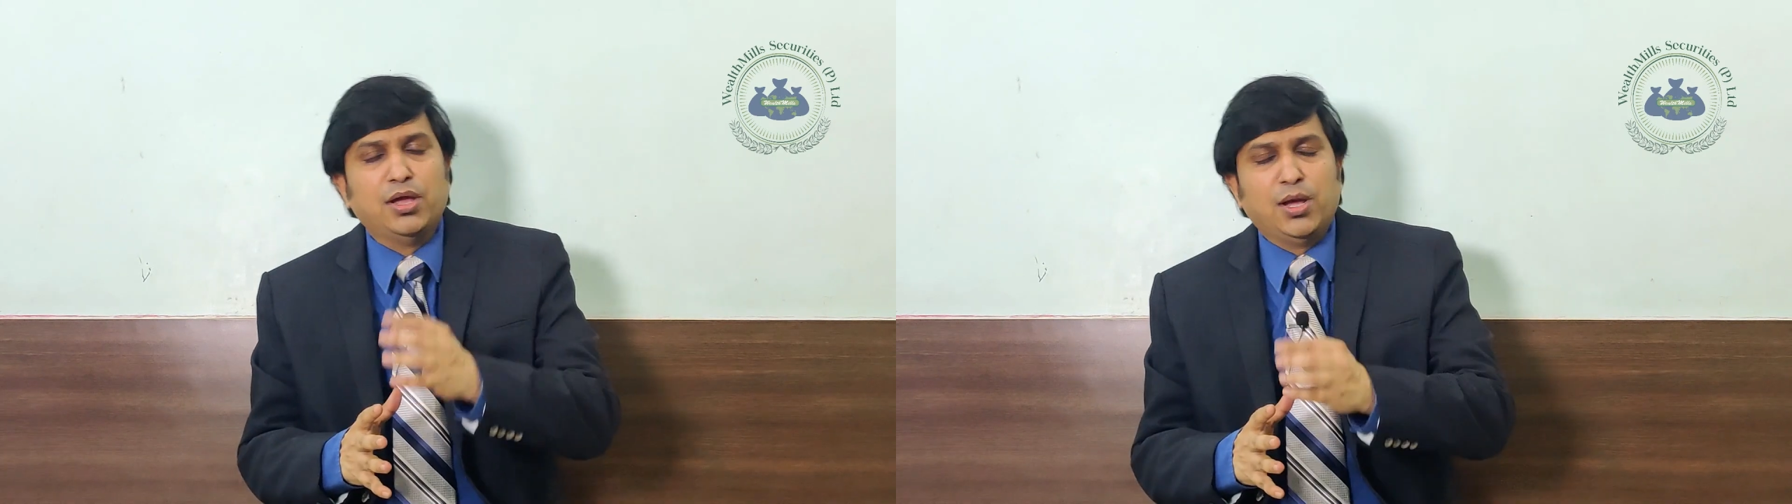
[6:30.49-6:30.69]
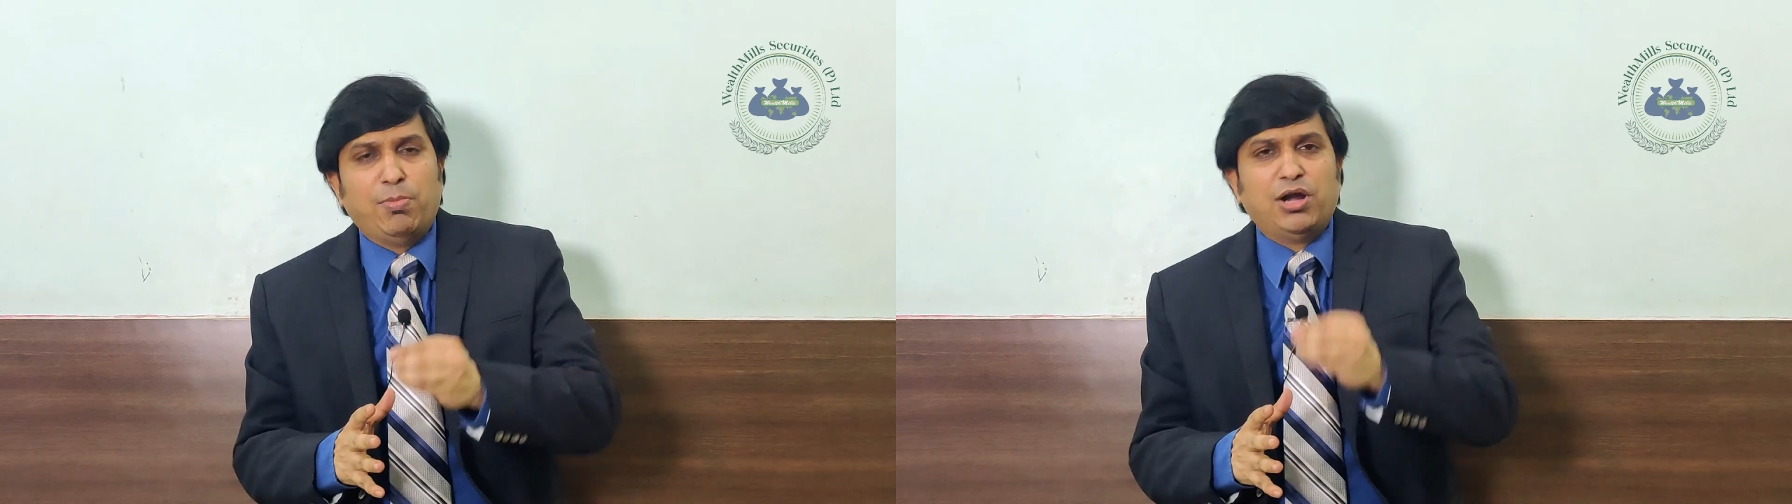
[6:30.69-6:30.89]

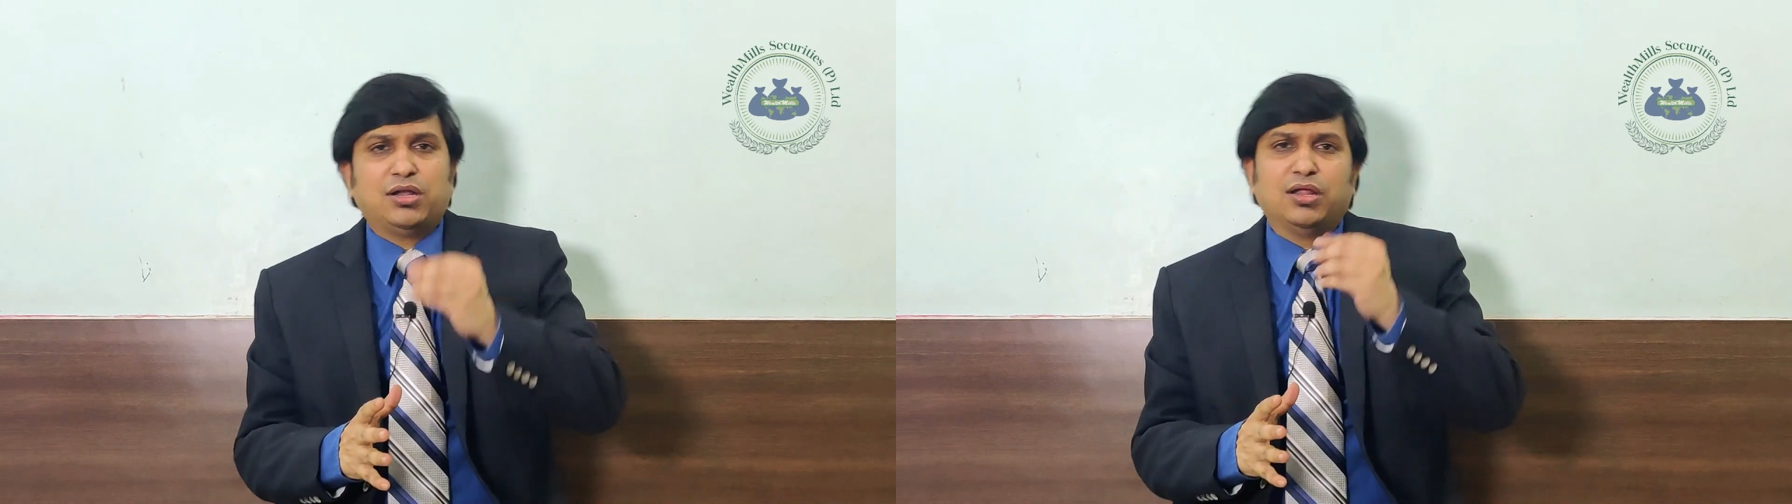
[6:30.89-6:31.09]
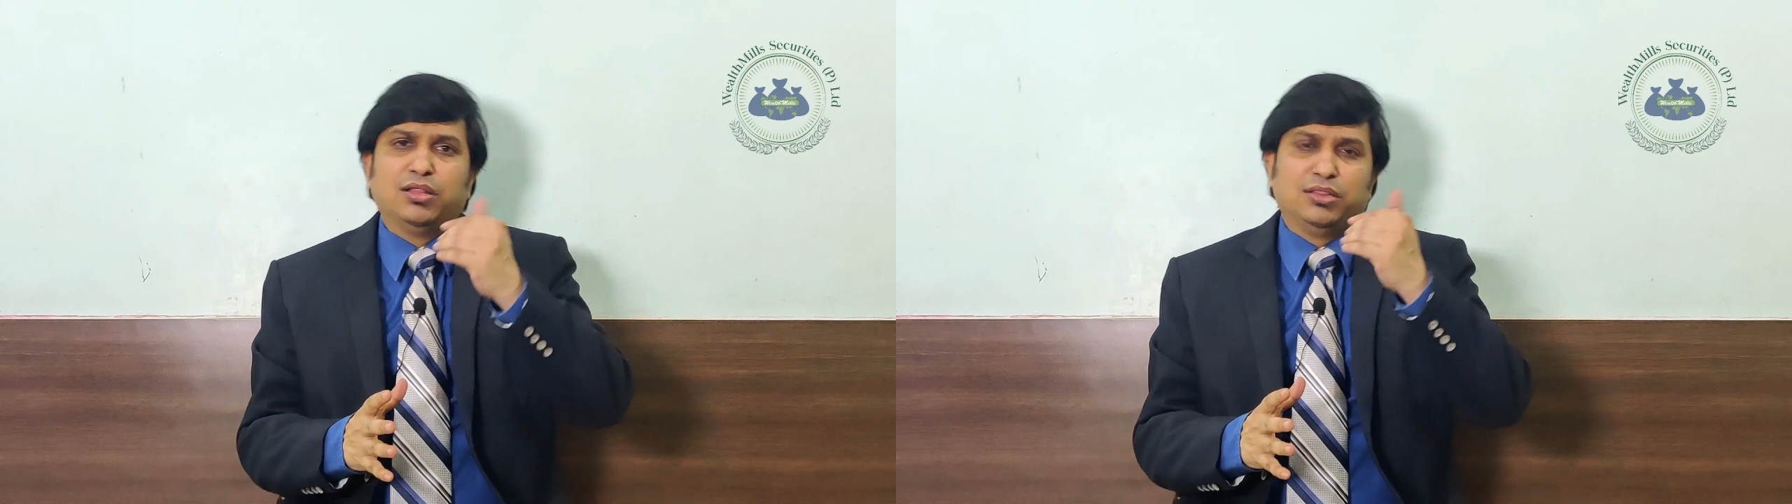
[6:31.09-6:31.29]
But
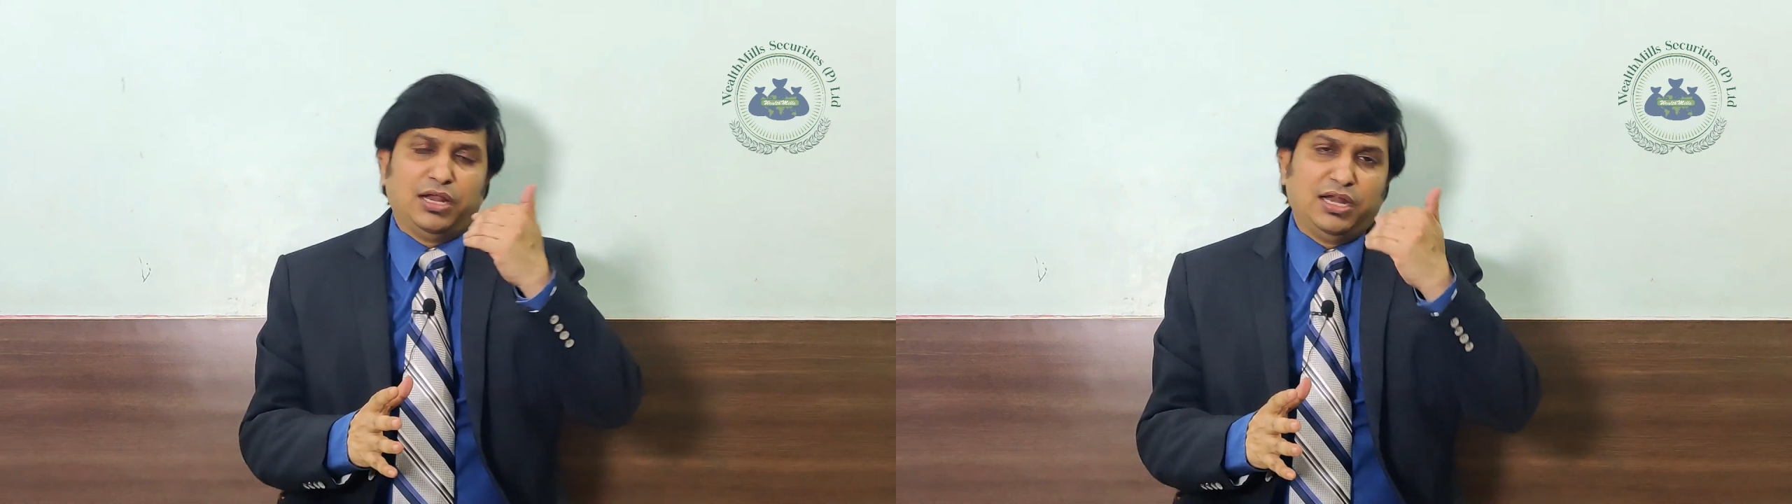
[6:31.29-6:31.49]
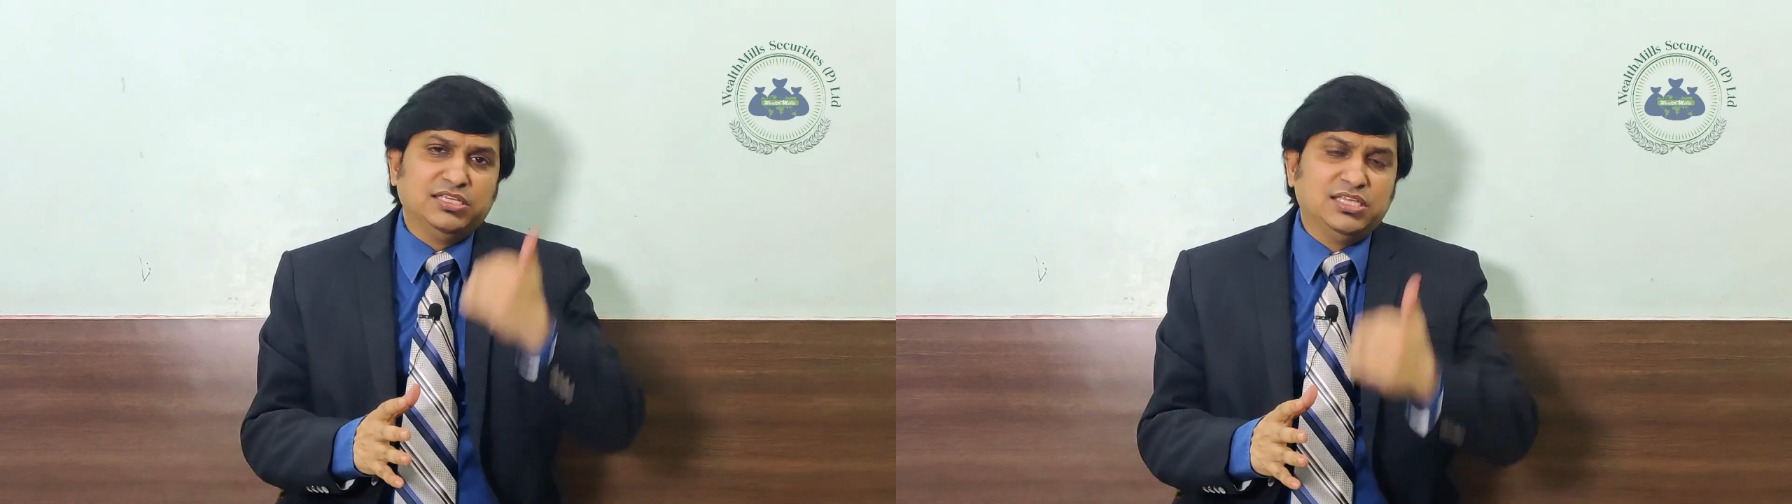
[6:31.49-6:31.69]
the
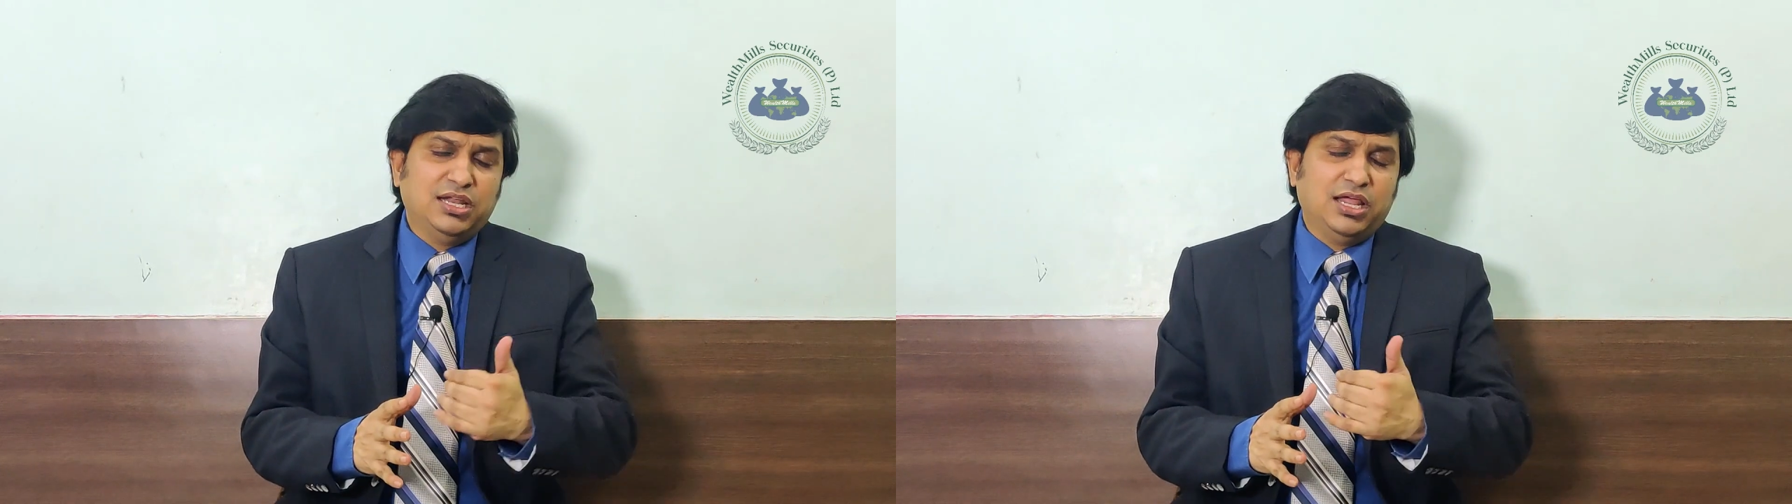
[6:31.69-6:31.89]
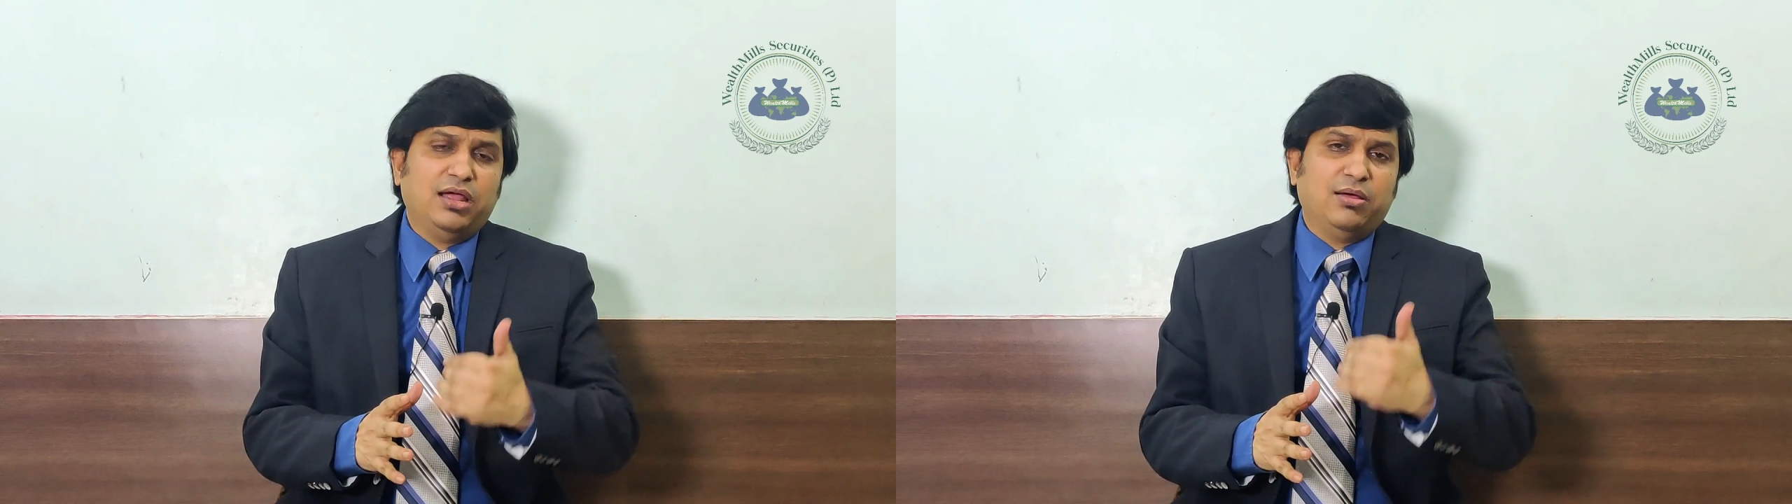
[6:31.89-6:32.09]
reason